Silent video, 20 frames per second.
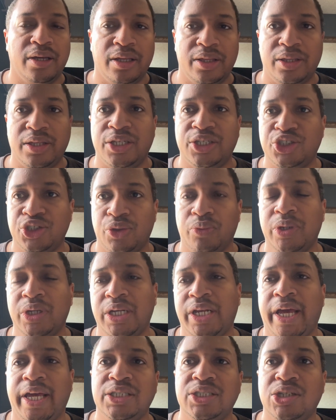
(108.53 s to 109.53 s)
these 3
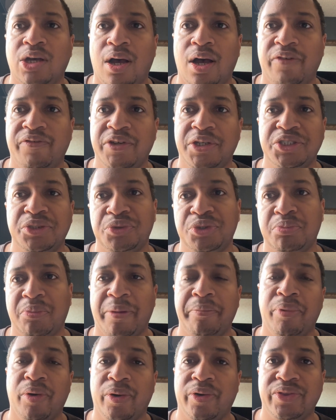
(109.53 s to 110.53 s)
days off because it was my
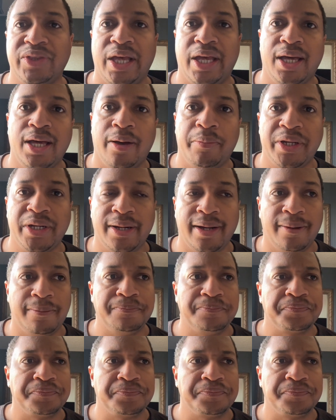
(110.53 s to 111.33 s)
birthday coming up?